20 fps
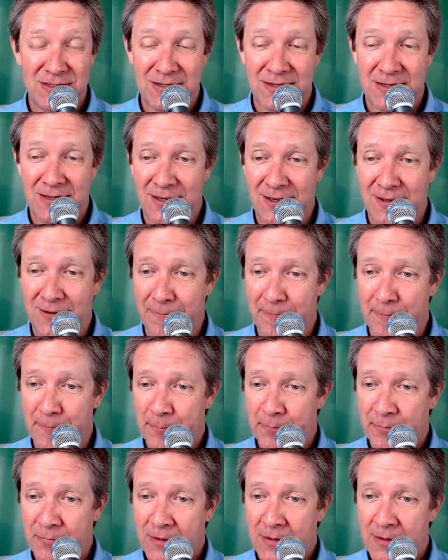
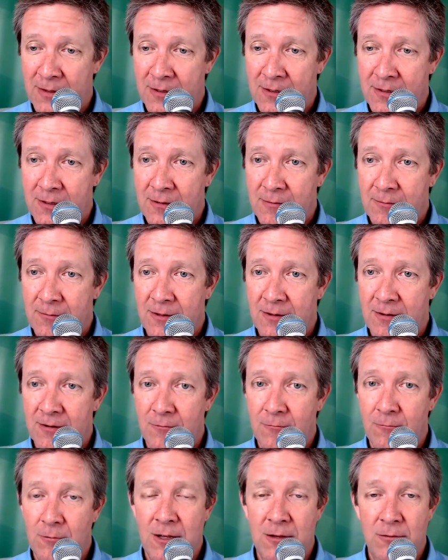
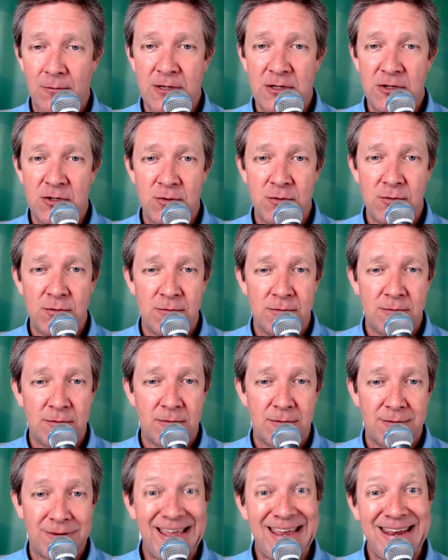While we do
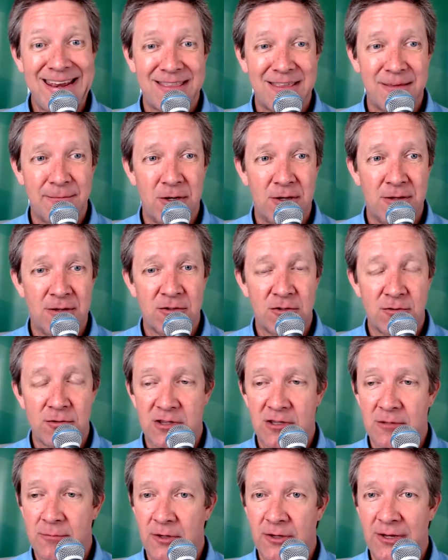like them all and treat
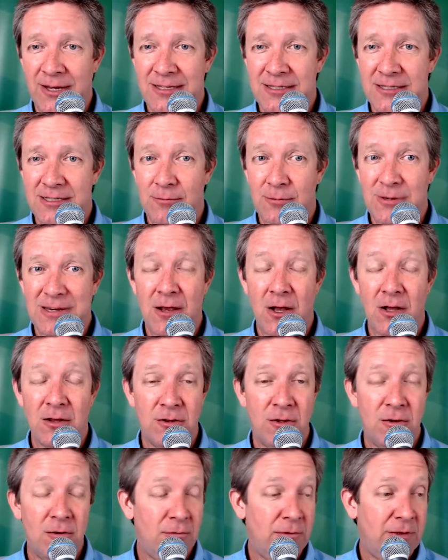them all nicely, we all
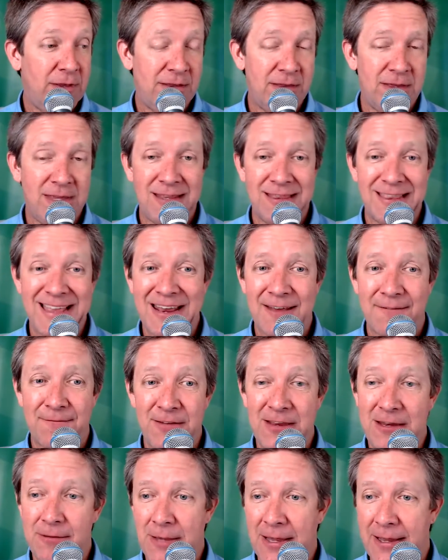know that they like
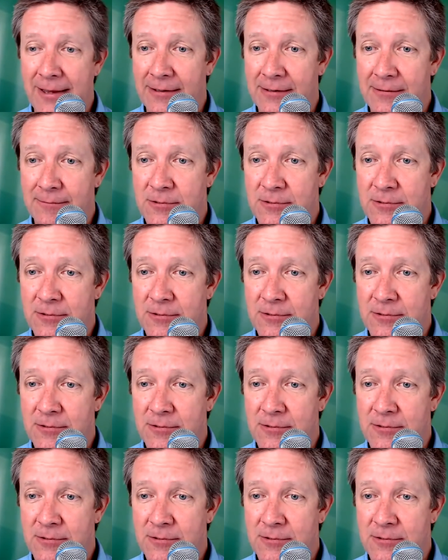feedback.